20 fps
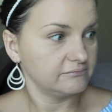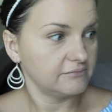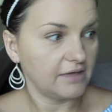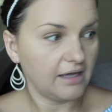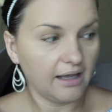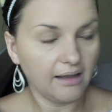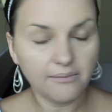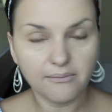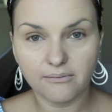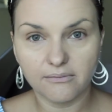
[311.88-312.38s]

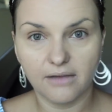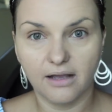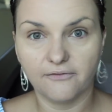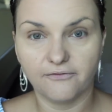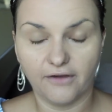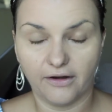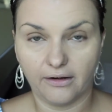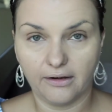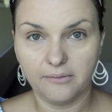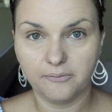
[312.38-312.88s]
I'm
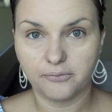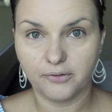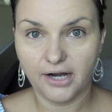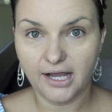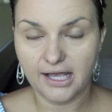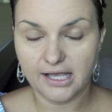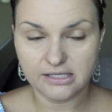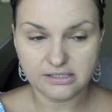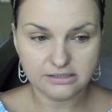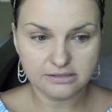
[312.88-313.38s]
very
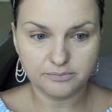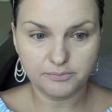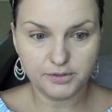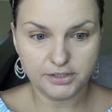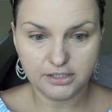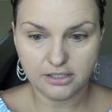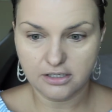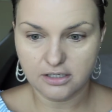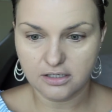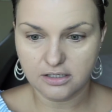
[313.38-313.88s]
impressed
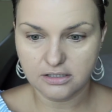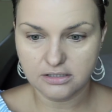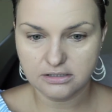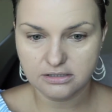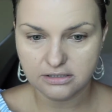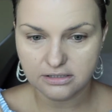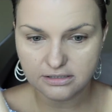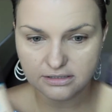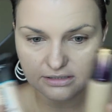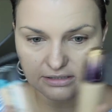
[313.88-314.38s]
because
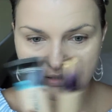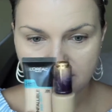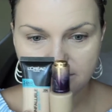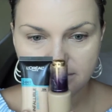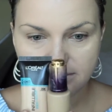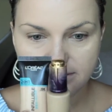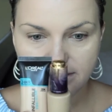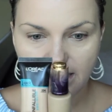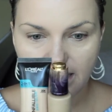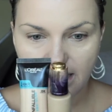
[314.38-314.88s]
it
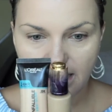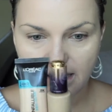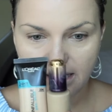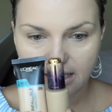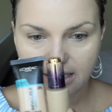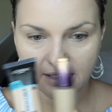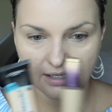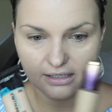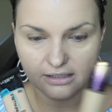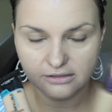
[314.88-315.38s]
seems
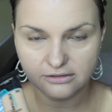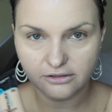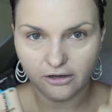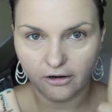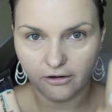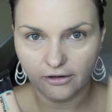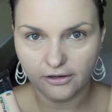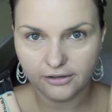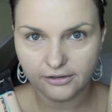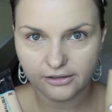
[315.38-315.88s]
like
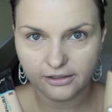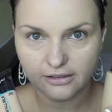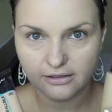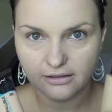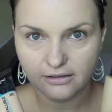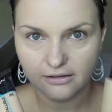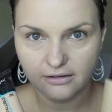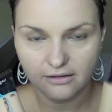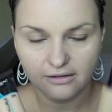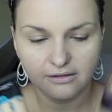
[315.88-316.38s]
Tarte,
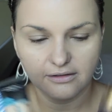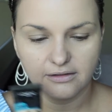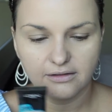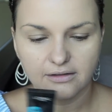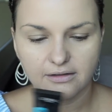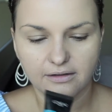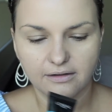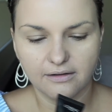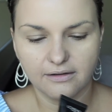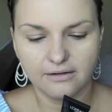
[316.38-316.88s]

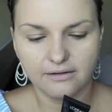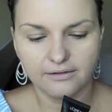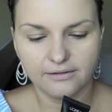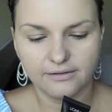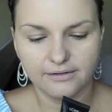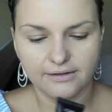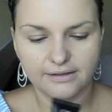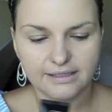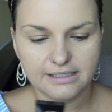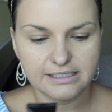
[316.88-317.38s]

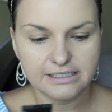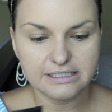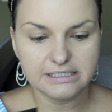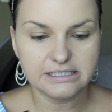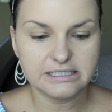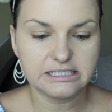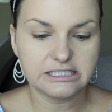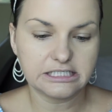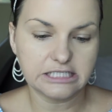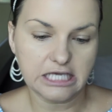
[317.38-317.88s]
the
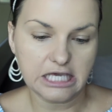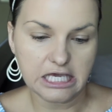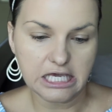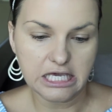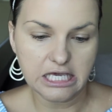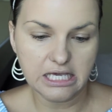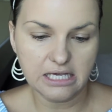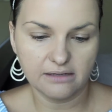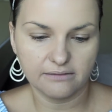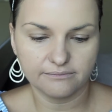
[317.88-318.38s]

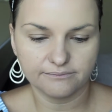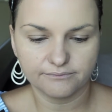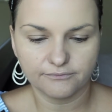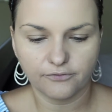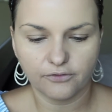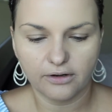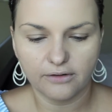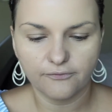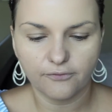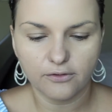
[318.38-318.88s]
sea,
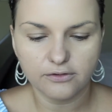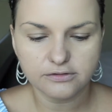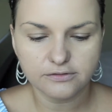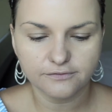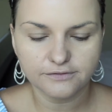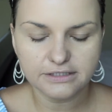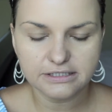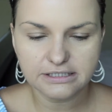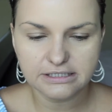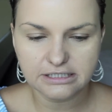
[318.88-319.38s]
Rainforest
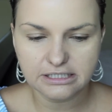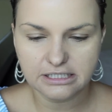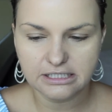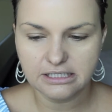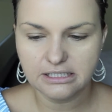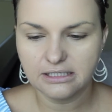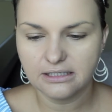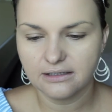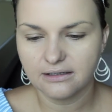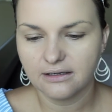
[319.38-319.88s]
of the
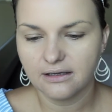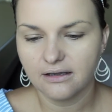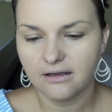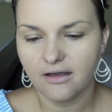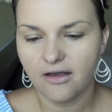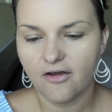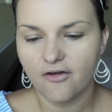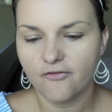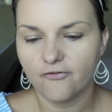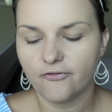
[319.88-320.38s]
Sea
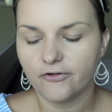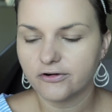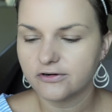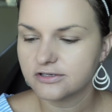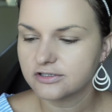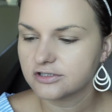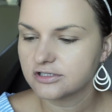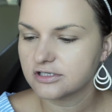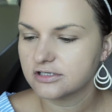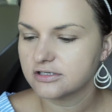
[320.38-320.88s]

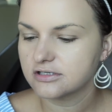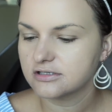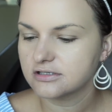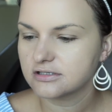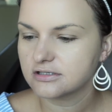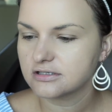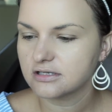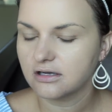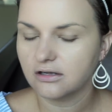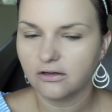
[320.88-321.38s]

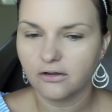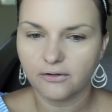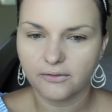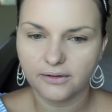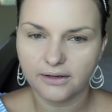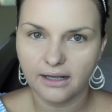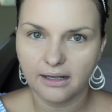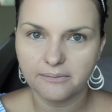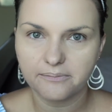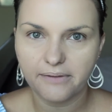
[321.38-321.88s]
versus
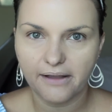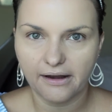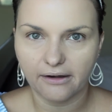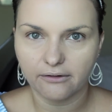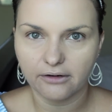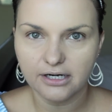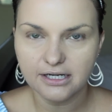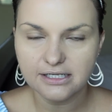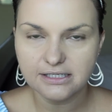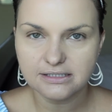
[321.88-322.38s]
L'Oreal
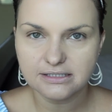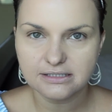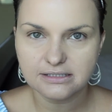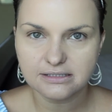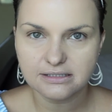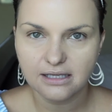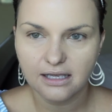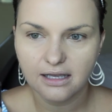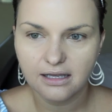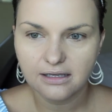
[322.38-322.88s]

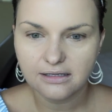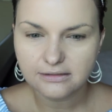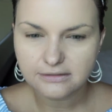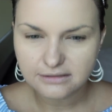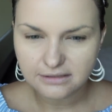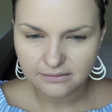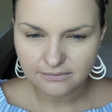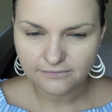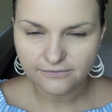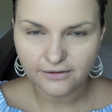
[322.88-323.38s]
Paris
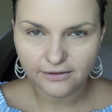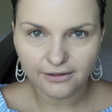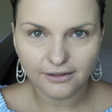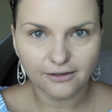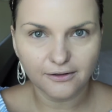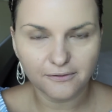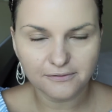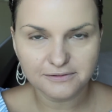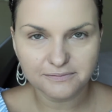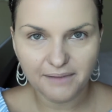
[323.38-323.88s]
seems very
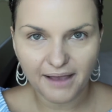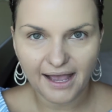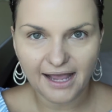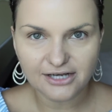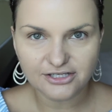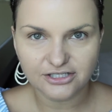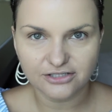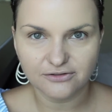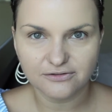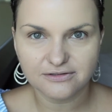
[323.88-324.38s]
close
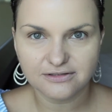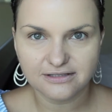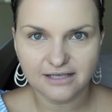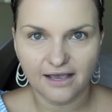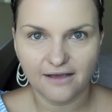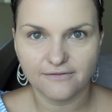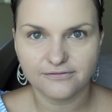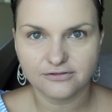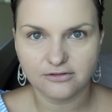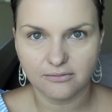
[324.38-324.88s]
match, and you
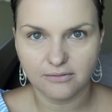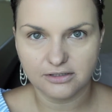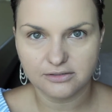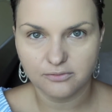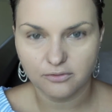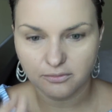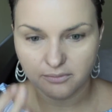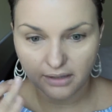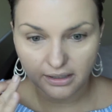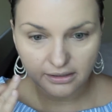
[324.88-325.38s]
save so much
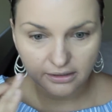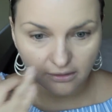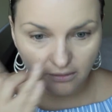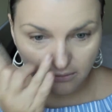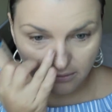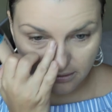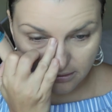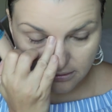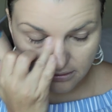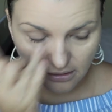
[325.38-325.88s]
more money
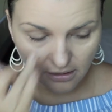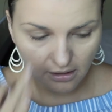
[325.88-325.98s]
on it.